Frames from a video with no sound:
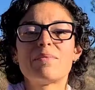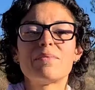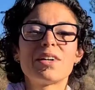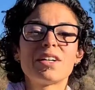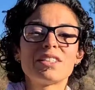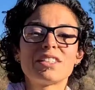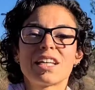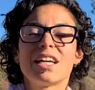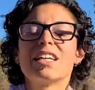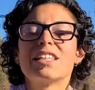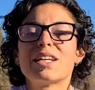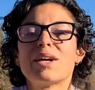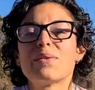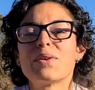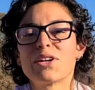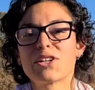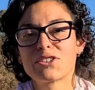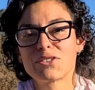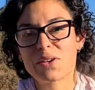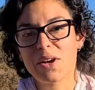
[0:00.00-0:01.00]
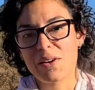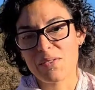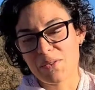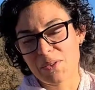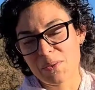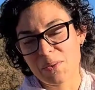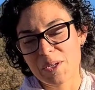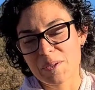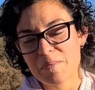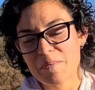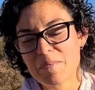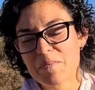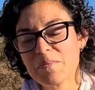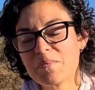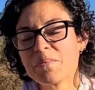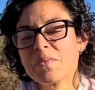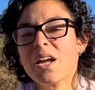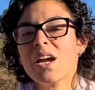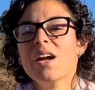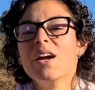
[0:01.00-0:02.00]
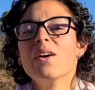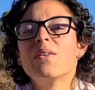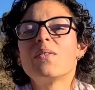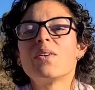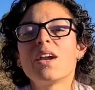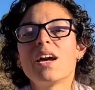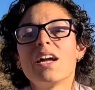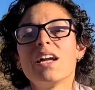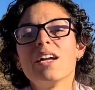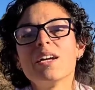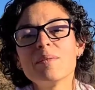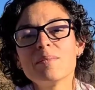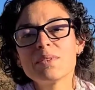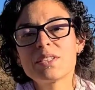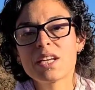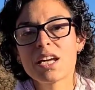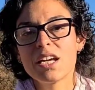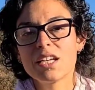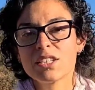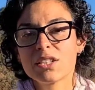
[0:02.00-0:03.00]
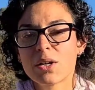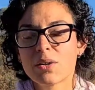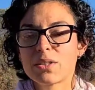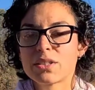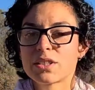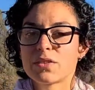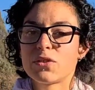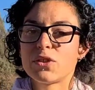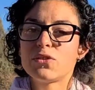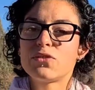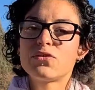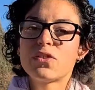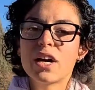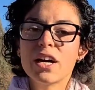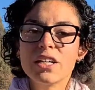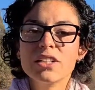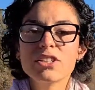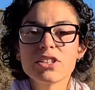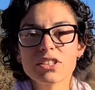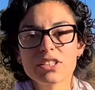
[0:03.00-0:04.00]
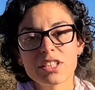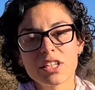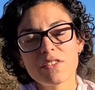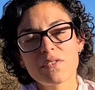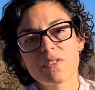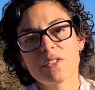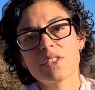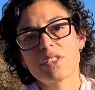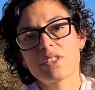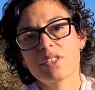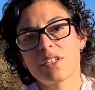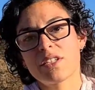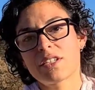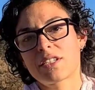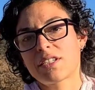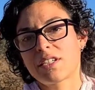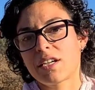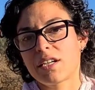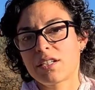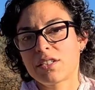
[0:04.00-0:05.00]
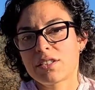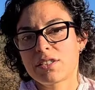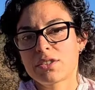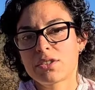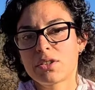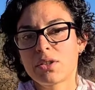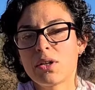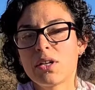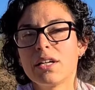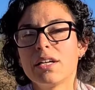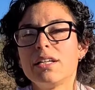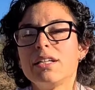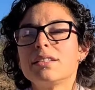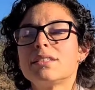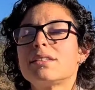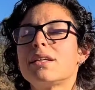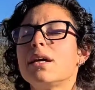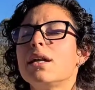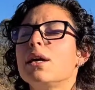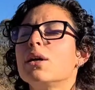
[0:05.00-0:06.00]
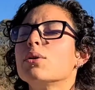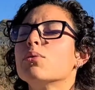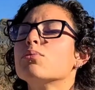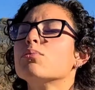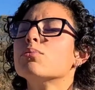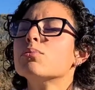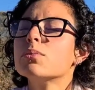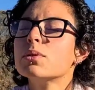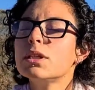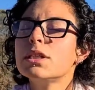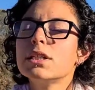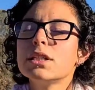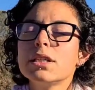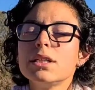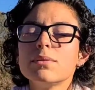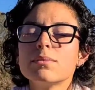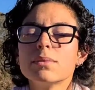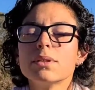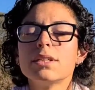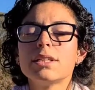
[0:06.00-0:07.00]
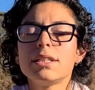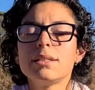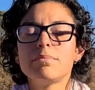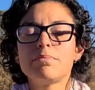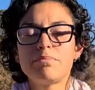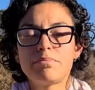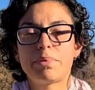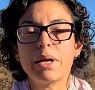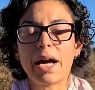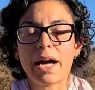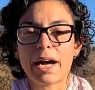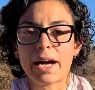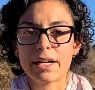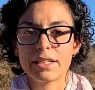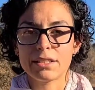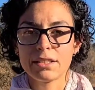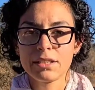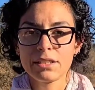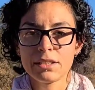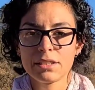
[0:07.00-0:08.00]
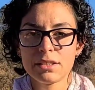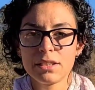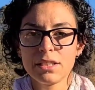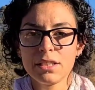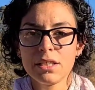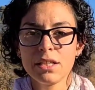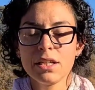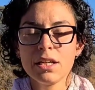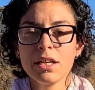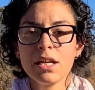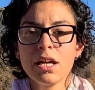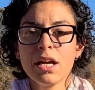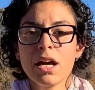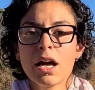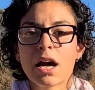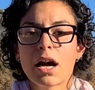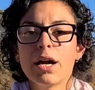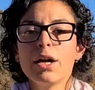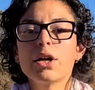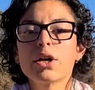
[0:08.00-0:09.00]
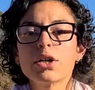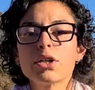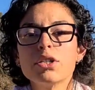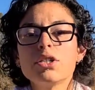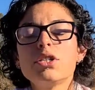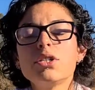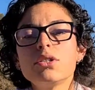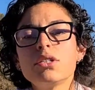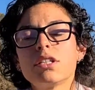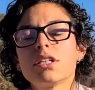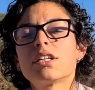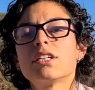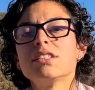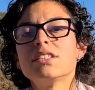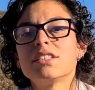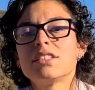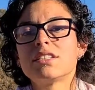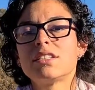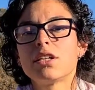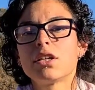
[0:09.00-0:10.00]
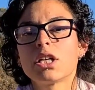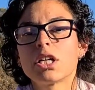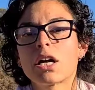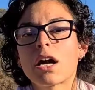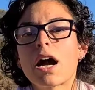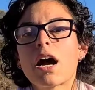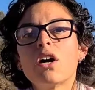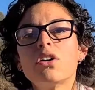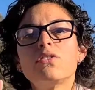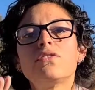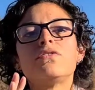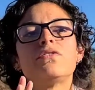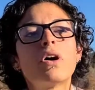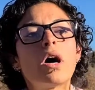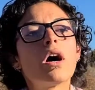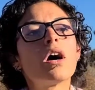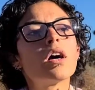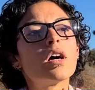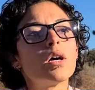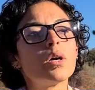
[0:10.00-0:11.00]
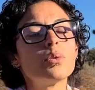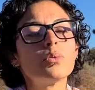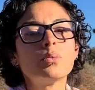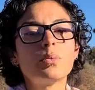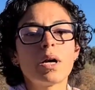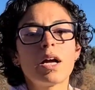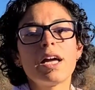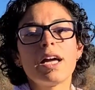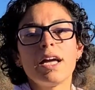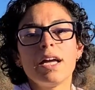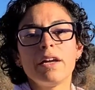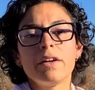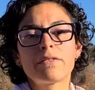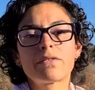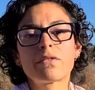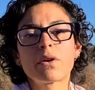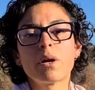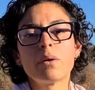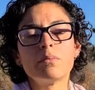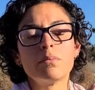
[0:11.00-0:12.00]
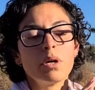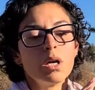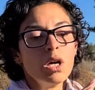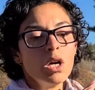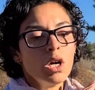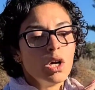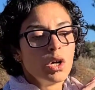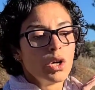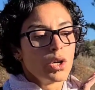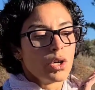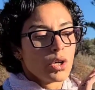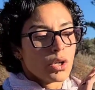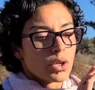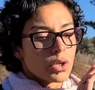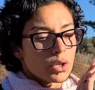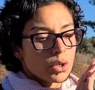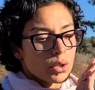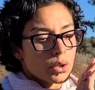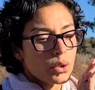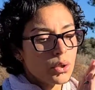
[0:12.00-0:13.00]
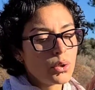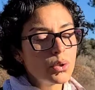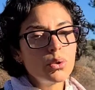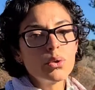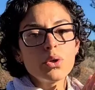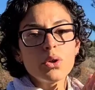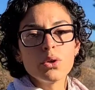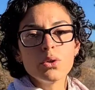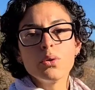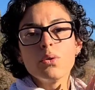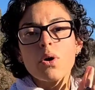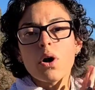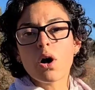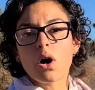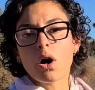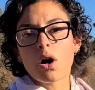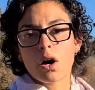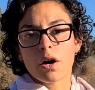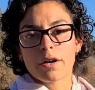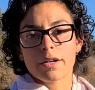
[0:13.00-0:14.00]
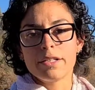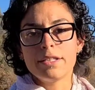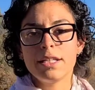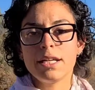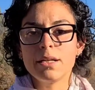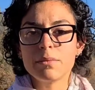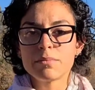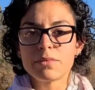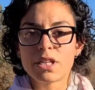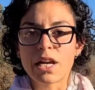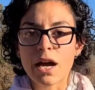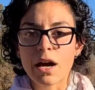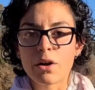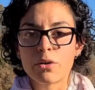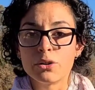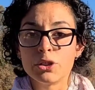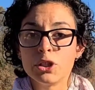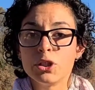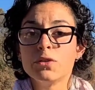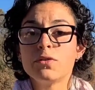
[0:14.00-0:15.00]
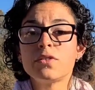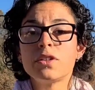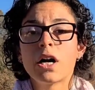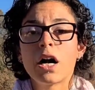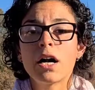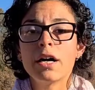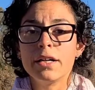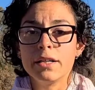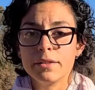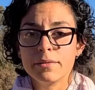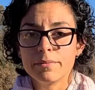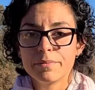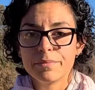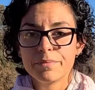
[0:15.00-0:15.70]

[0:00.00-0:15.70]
not saying that works for everyone. What I am saying, though, is if you find yourself in the dark night of the soul and it's getting really, really bad, I urge you to consider how far away from who you are deep down you've gotten.